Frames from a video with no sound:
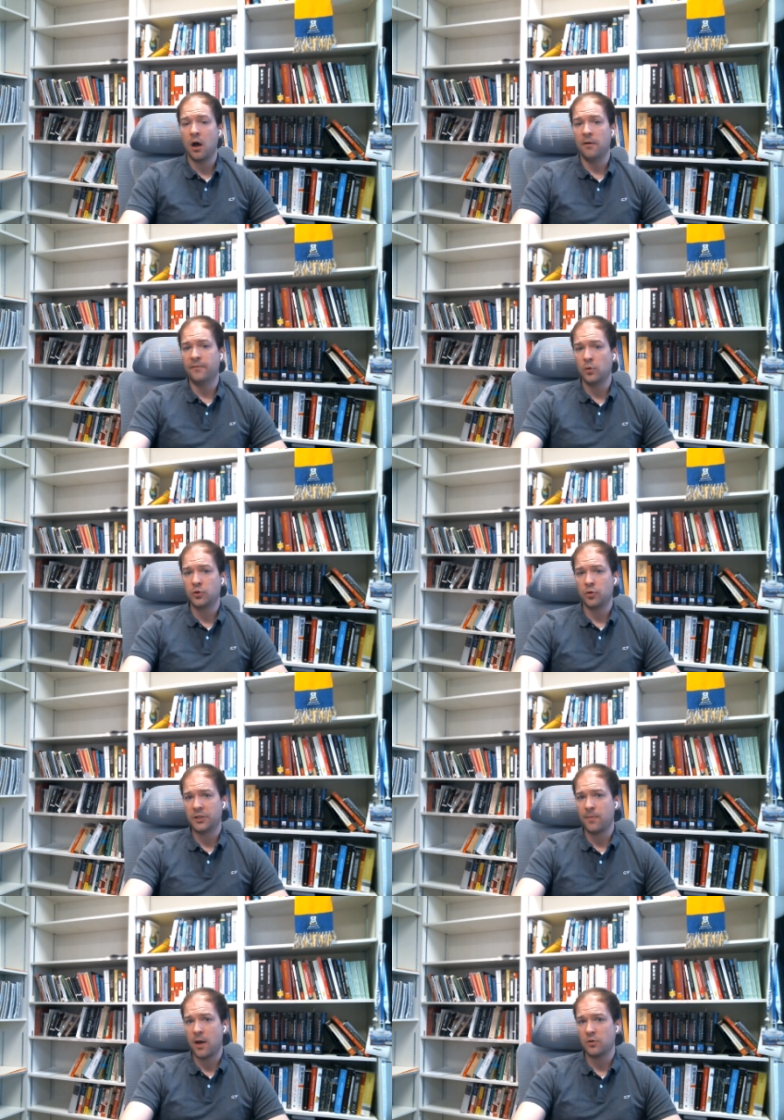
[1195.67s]
vote choice
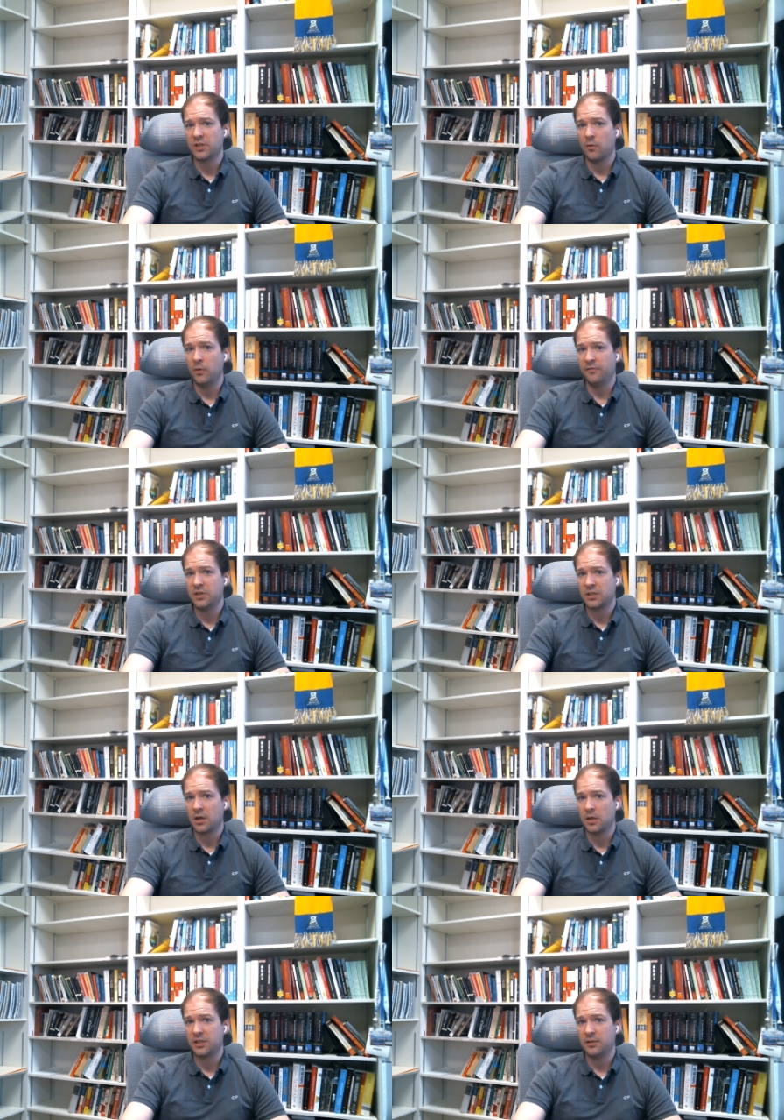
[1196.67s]
models that we've
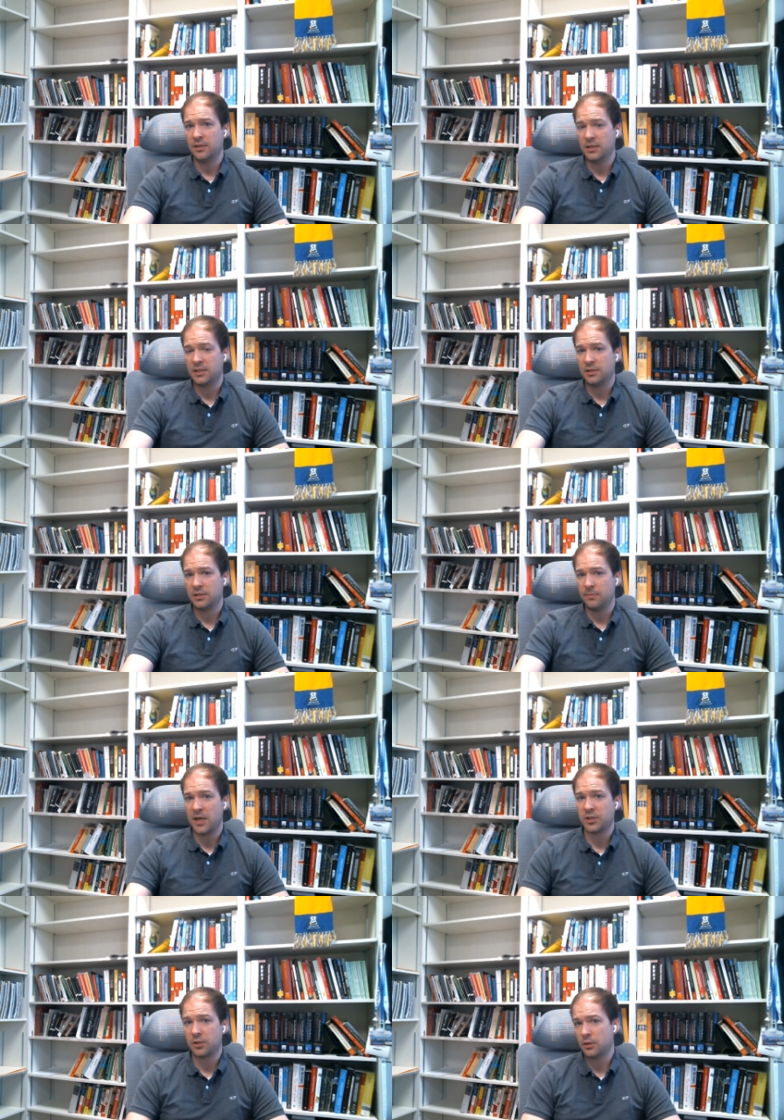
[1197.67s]
discussed this
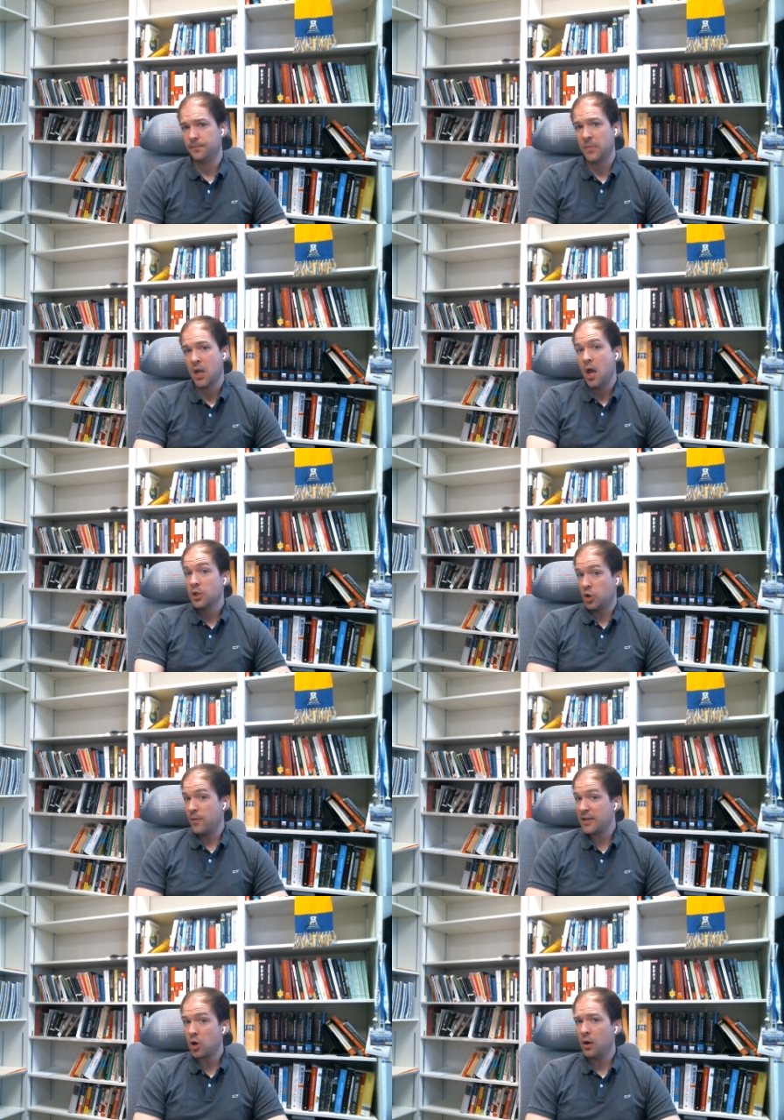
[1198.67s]
semester. So
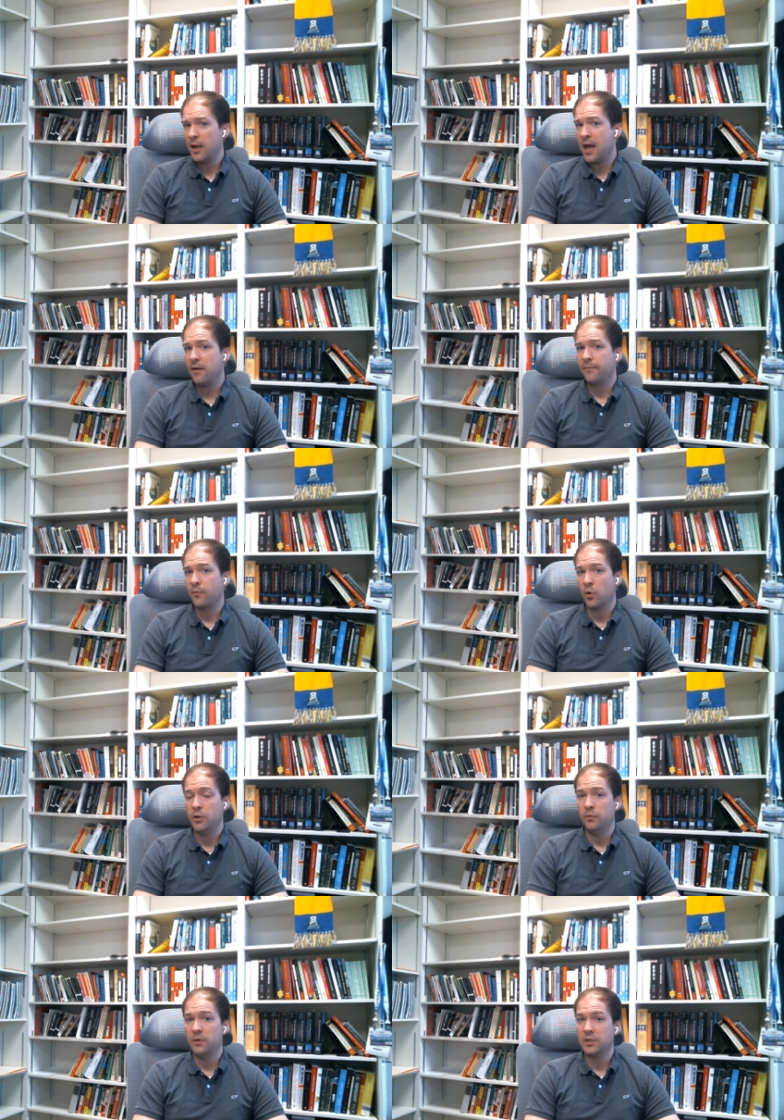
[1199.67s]
that's all I have for you
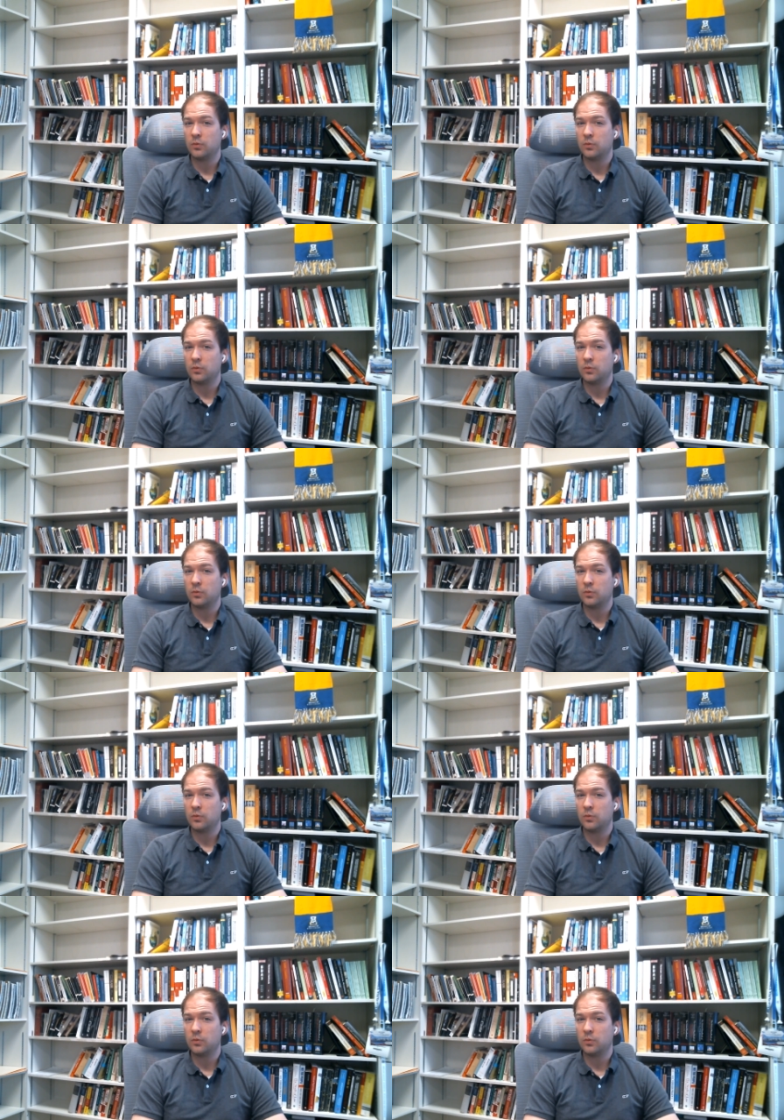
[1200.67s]
this